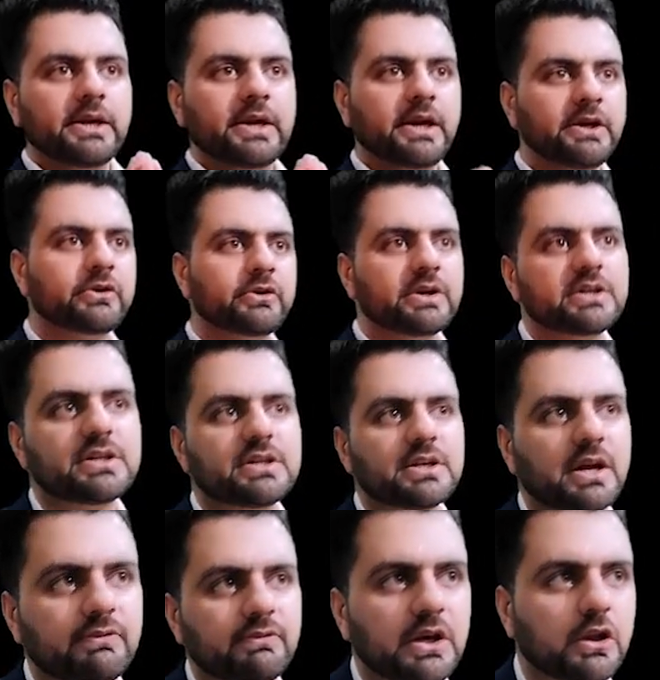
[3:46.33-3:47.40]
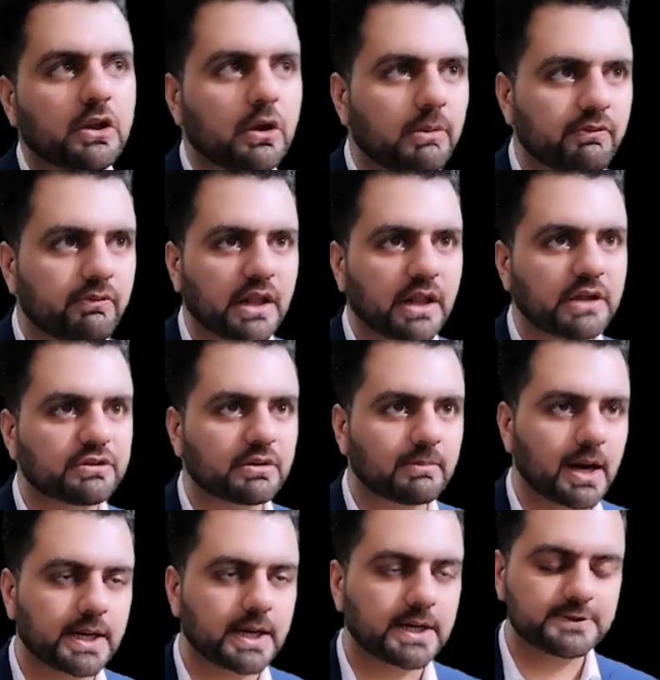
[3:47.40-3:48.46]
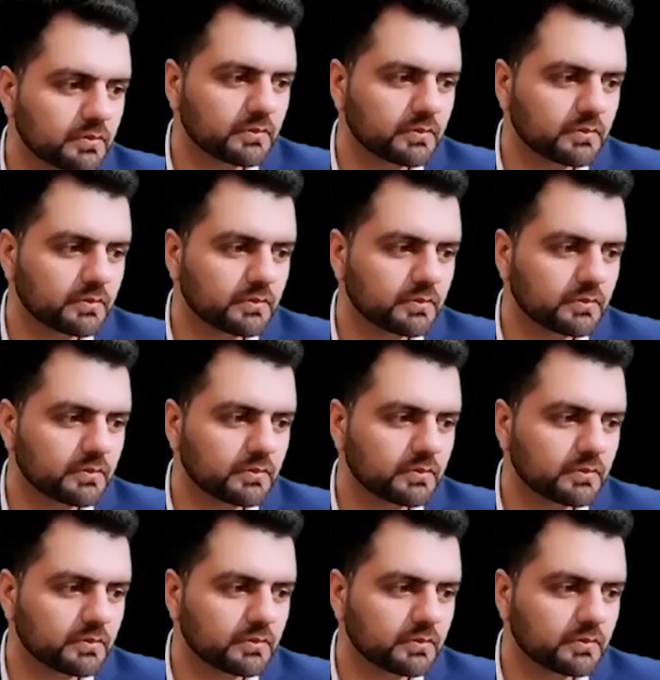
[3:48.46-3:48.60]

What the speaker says: introduction of the global financial markets.